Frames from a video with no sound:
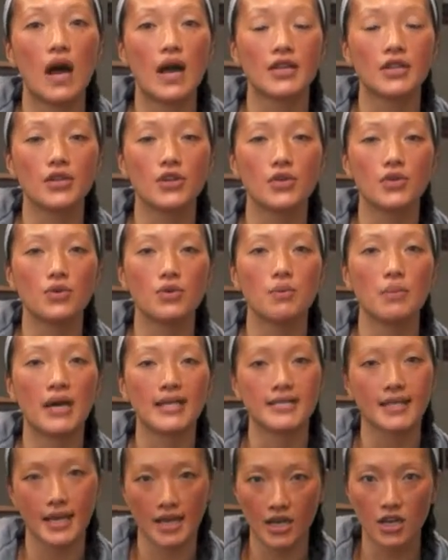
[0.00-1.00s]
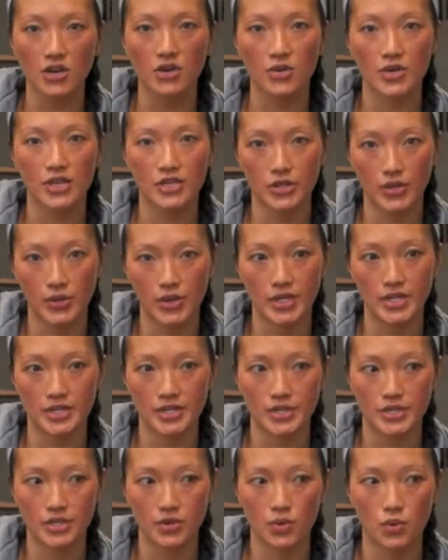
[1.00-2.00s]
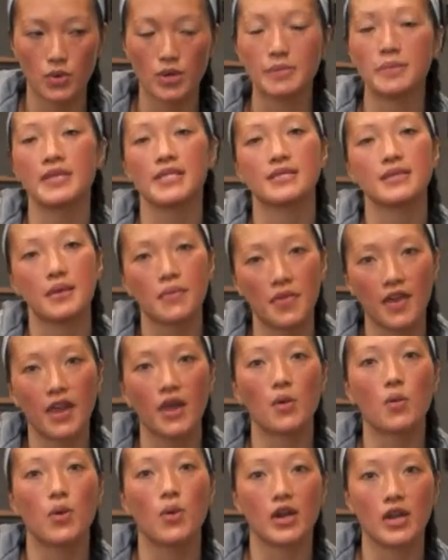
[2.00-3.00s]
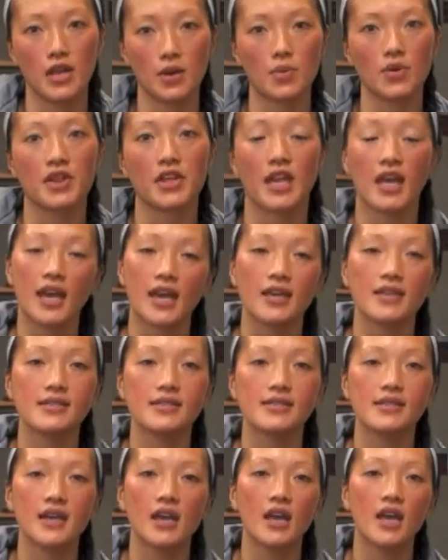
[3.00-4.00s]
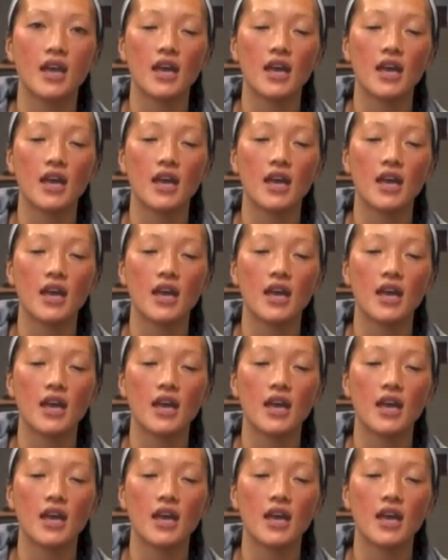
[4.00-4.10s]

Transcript: I knew my second career choice would have been something working with kids.